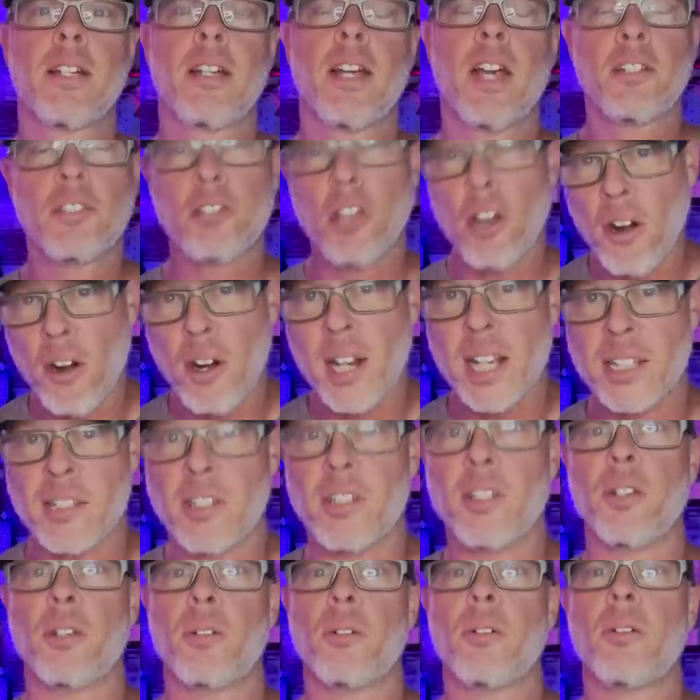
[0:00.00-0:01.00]
Attorneys
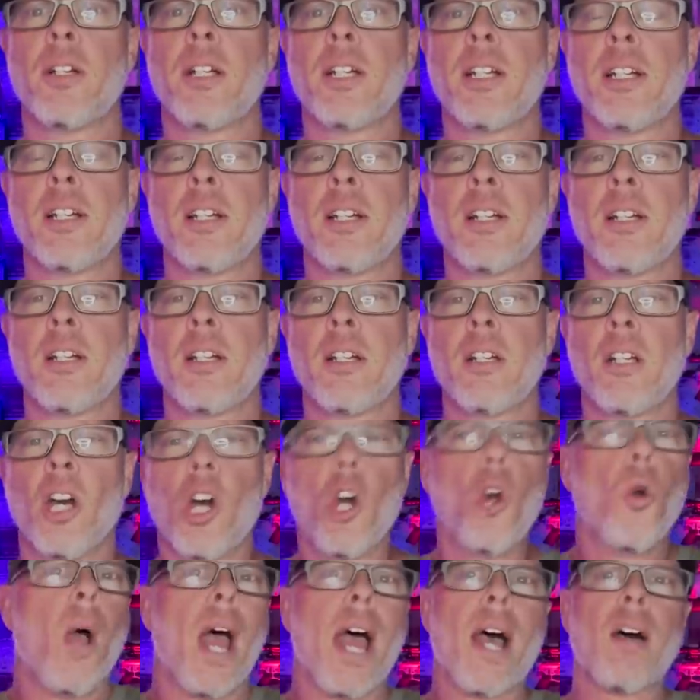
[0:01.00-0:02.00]
do.
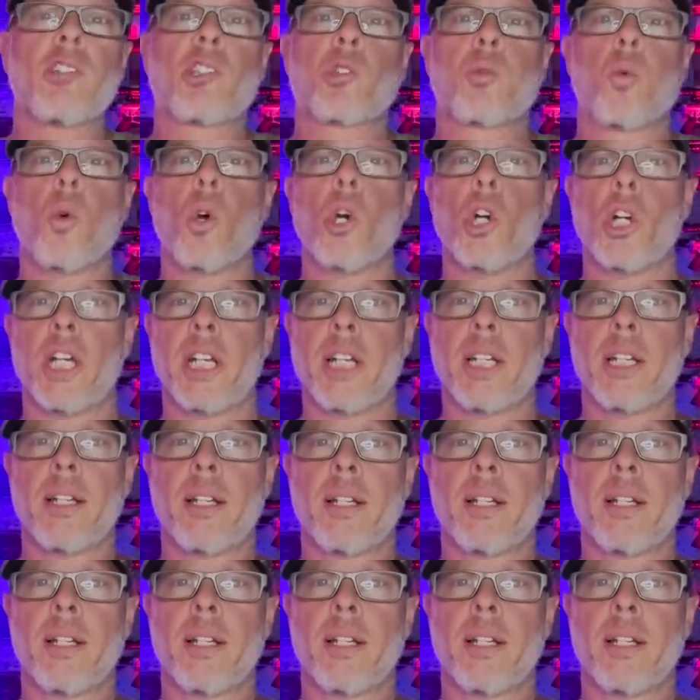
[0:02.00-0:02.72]
Who else would?